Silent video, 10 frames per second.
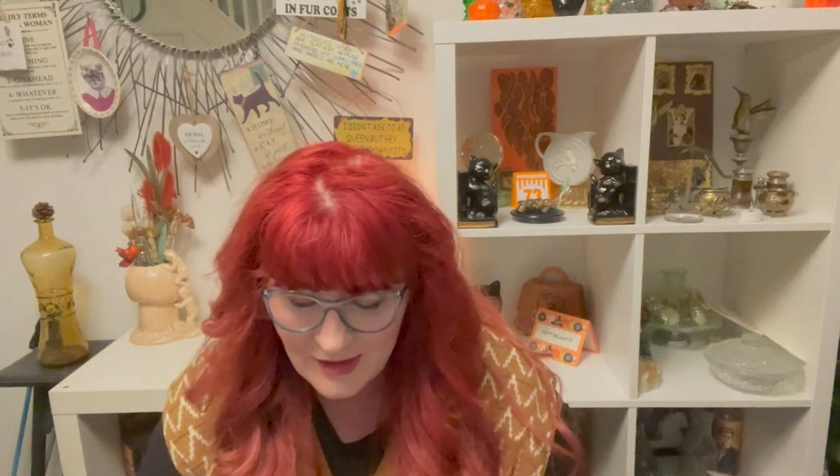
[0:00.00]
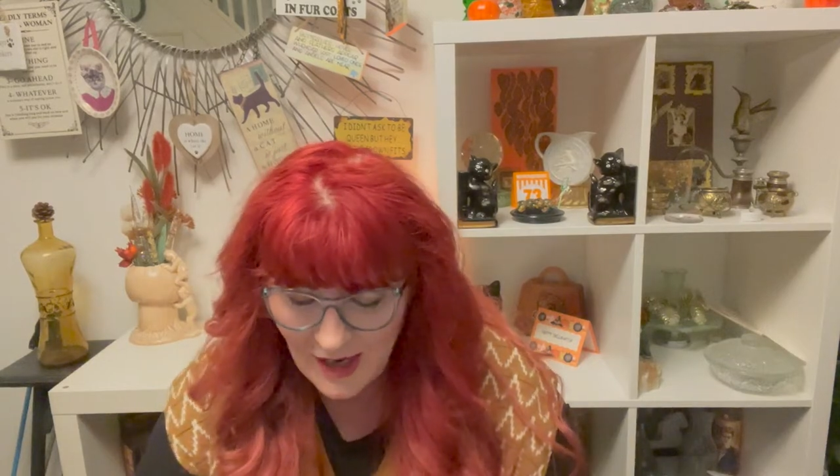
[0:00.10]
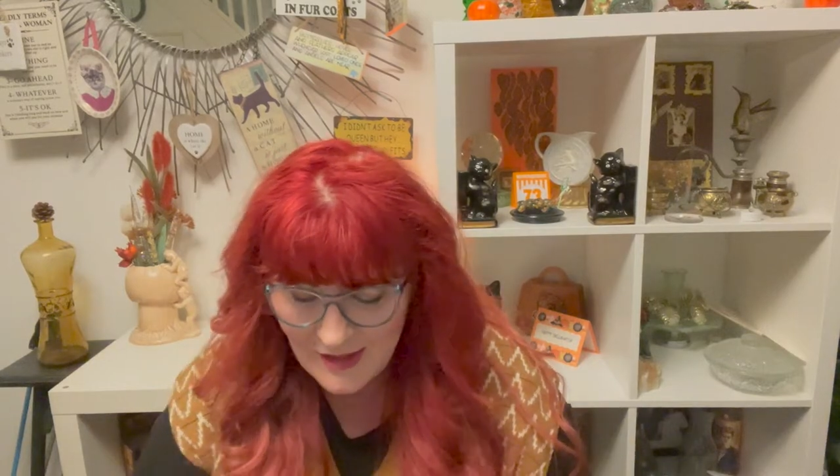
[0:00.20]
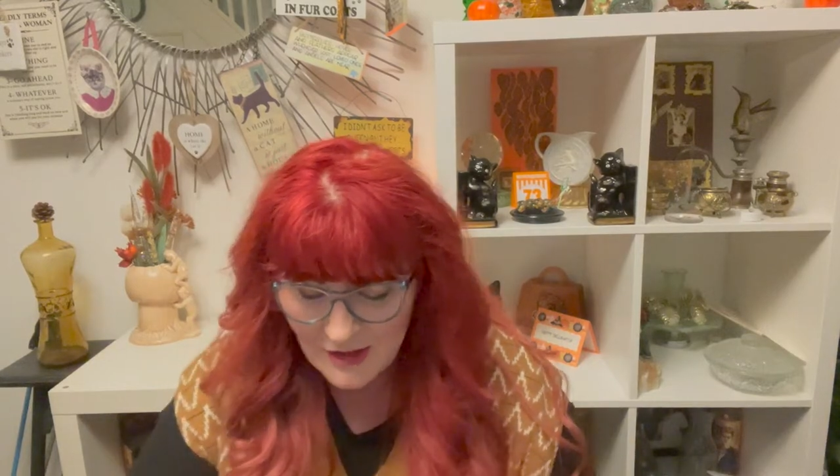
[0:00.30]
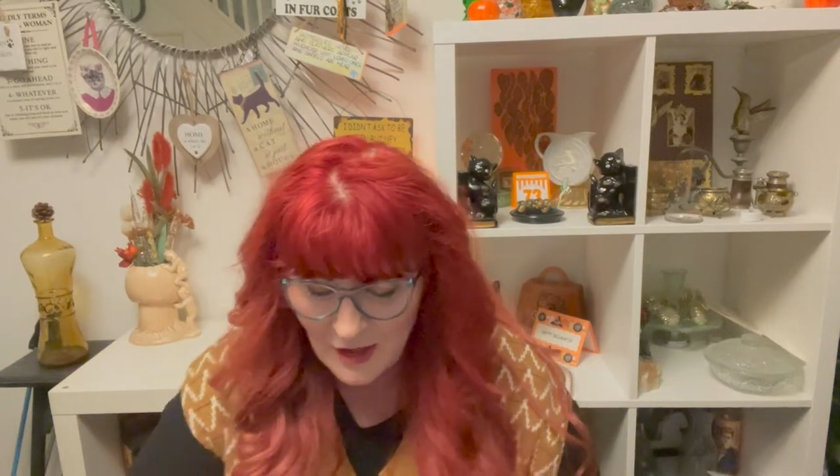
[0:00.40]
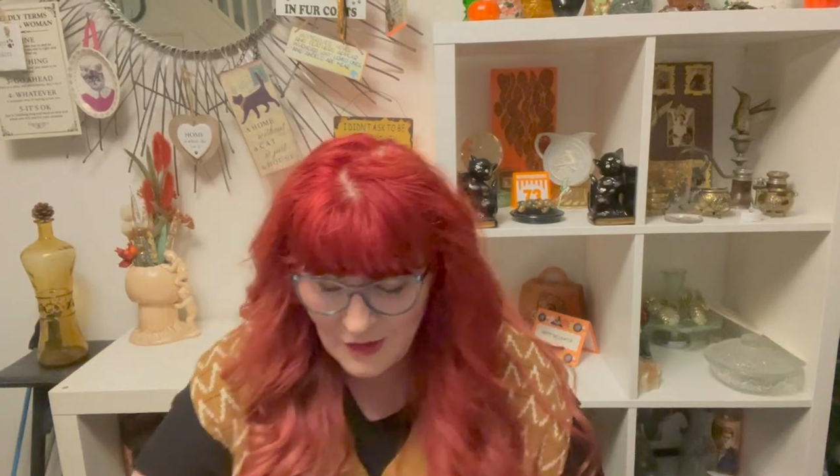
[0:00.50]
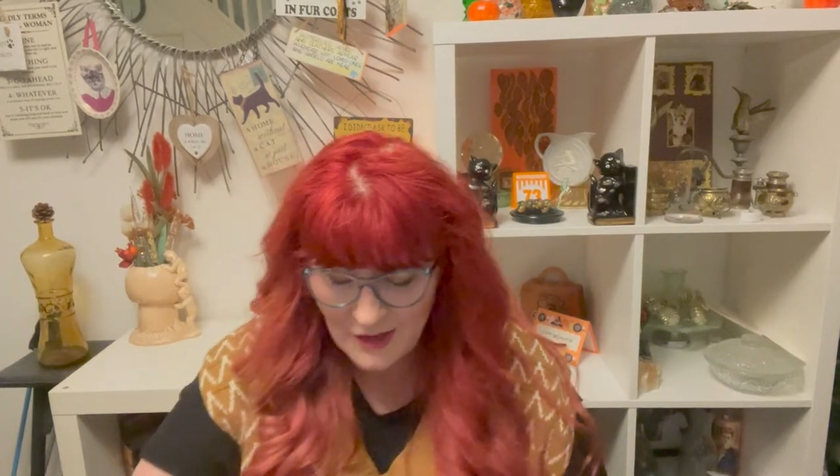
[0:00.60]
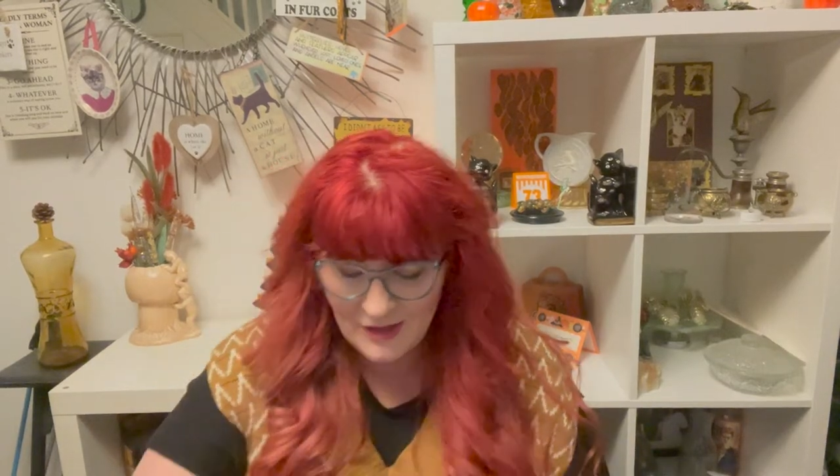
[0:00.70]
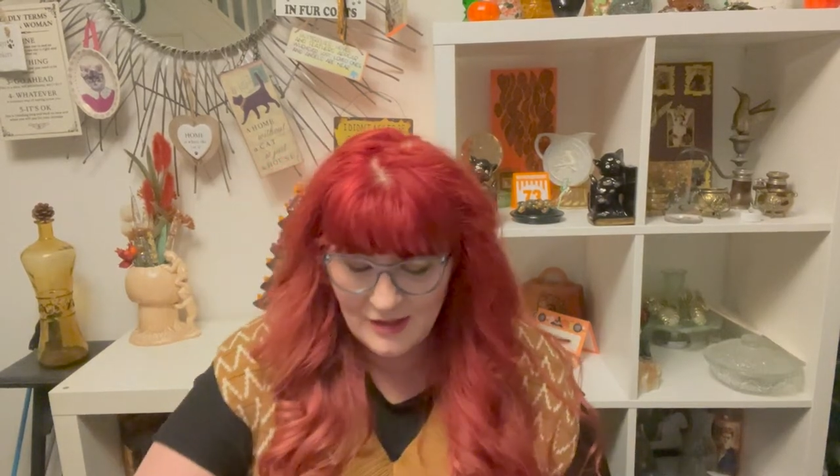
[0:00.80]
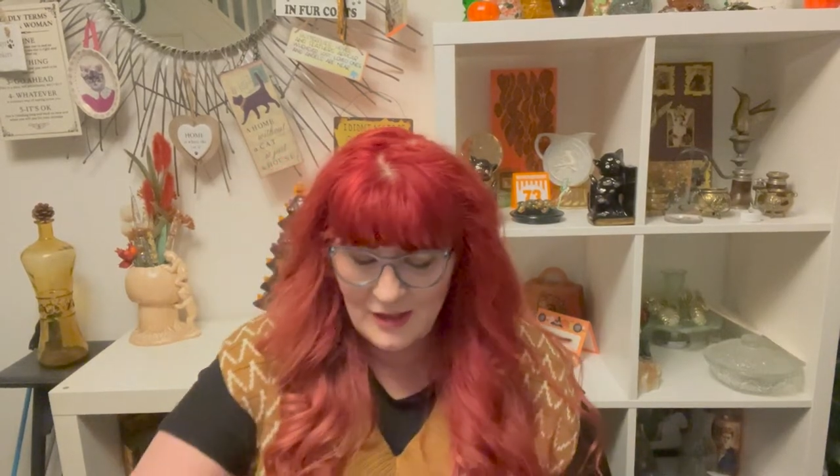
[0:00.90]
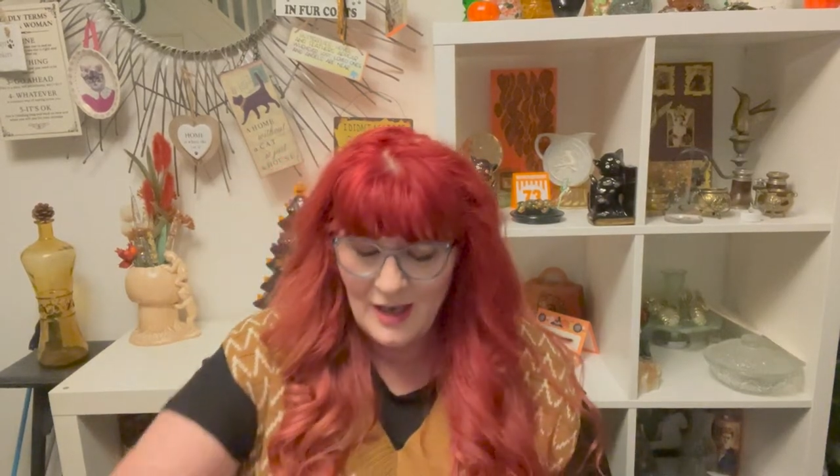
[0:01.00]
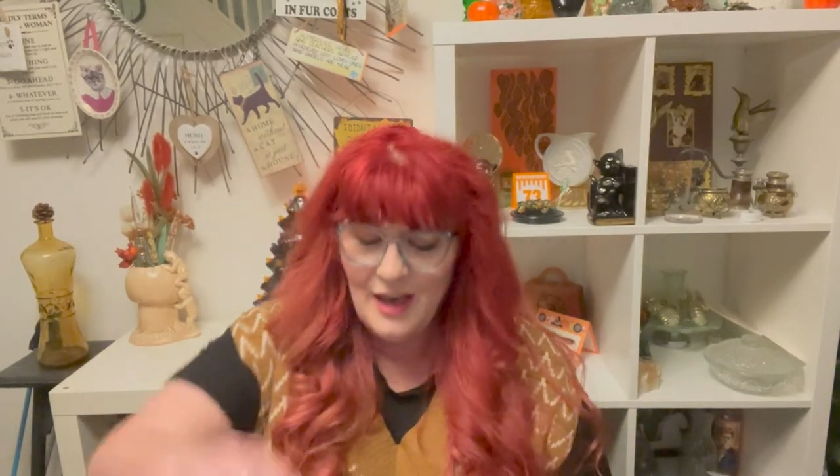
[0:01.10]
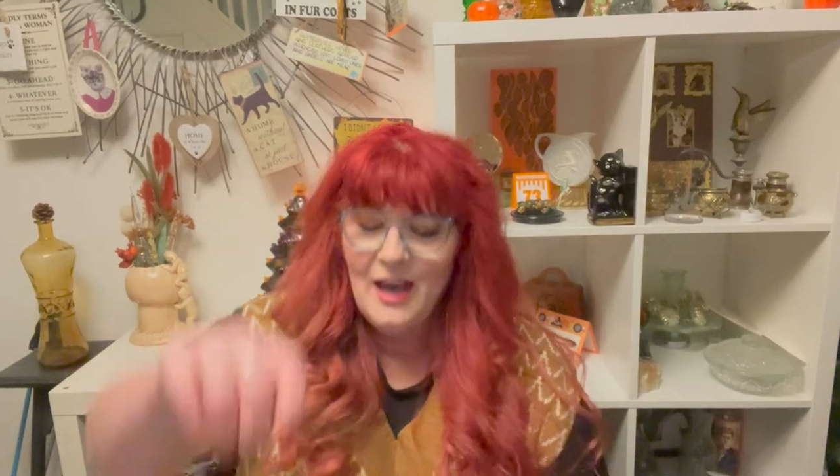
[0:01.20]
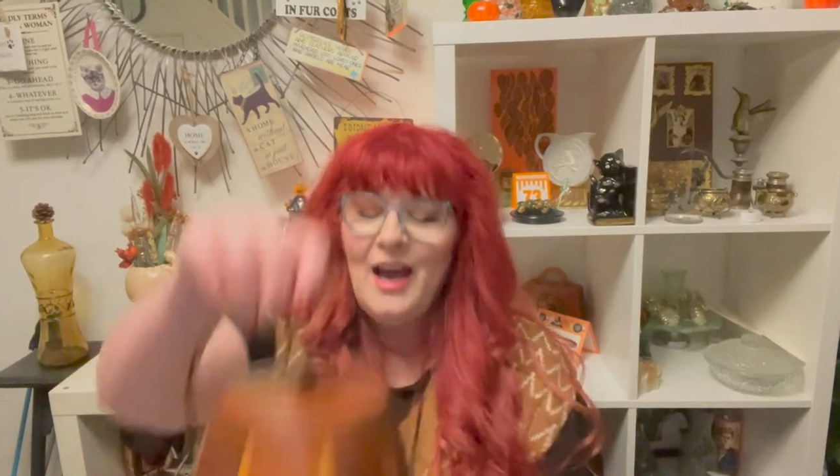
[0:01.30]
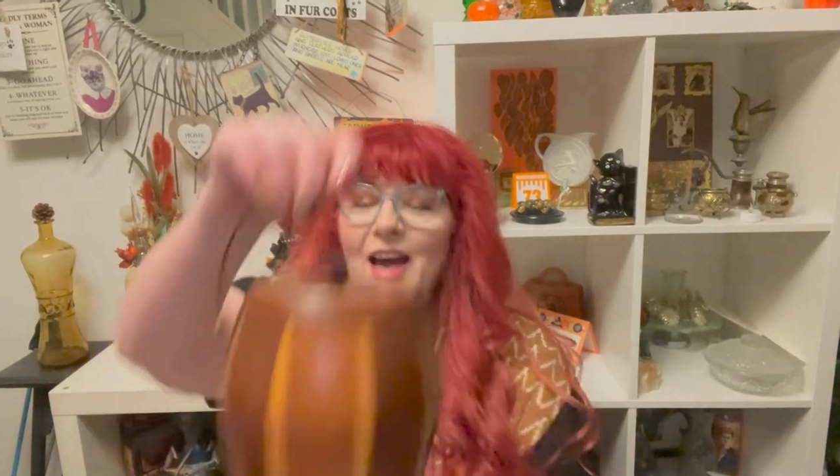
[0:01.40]
I saw this.
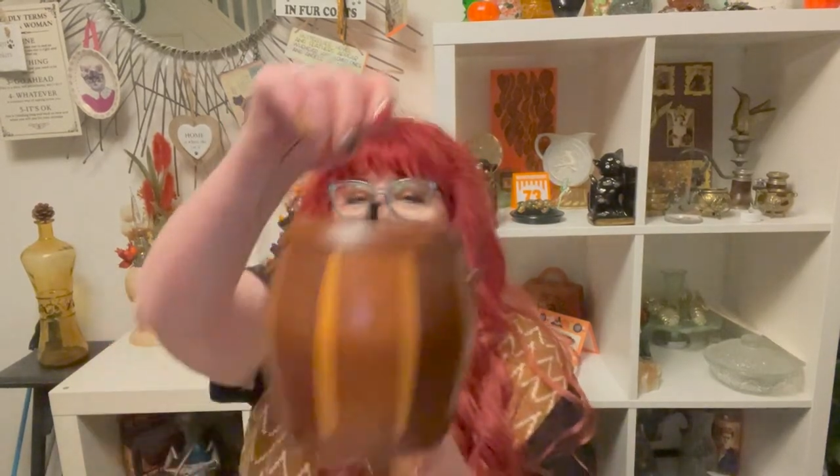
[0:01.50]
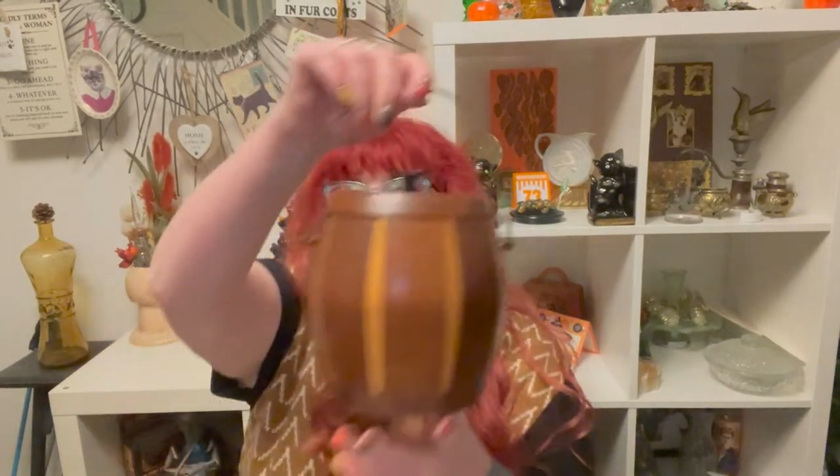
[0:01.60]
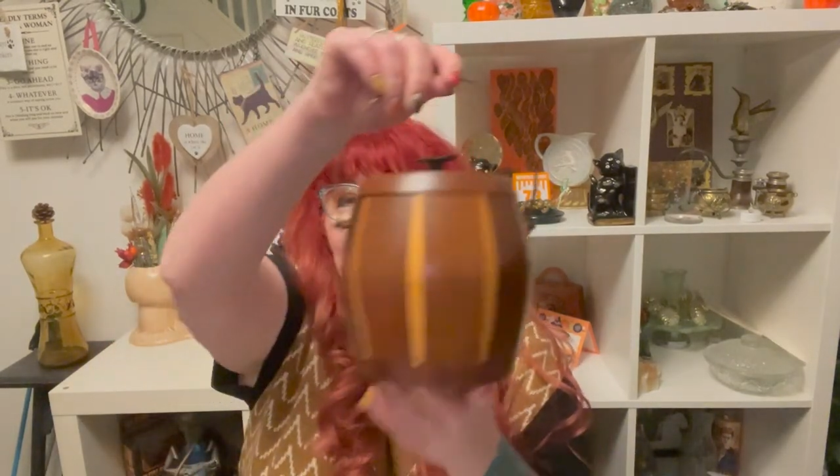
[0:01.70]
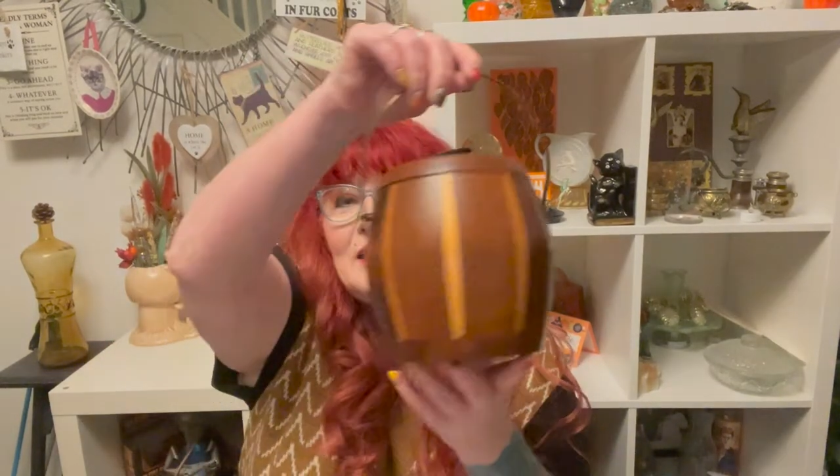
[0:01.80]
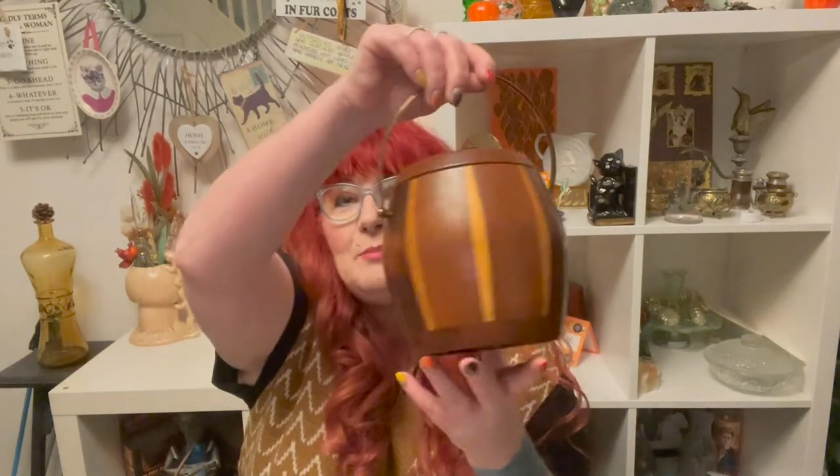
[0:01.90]
And I actually didn't